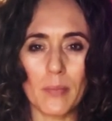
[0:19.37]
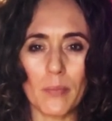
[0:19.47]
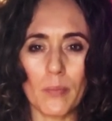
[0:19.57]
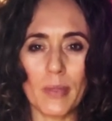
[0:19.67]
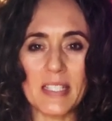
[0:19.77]

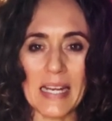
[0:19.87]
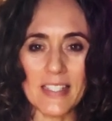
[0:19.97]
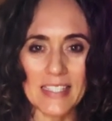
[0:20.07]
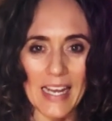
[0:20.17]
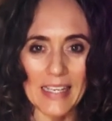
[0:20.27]

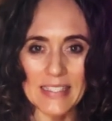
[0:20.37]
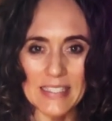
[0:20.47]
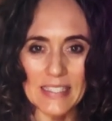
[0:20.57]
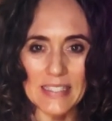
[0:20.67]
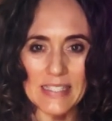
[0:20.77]

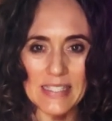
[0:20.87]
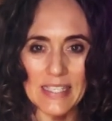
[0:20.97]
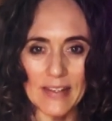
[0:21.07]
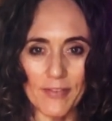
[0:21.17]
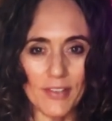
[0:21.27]
potentialities.
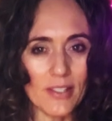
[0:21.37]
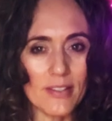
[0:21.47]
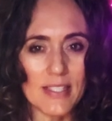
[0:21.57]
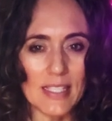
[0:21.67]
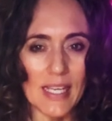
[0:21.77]
It
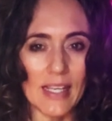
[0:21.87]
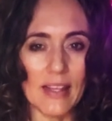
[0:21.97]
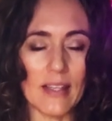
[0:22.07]
feels like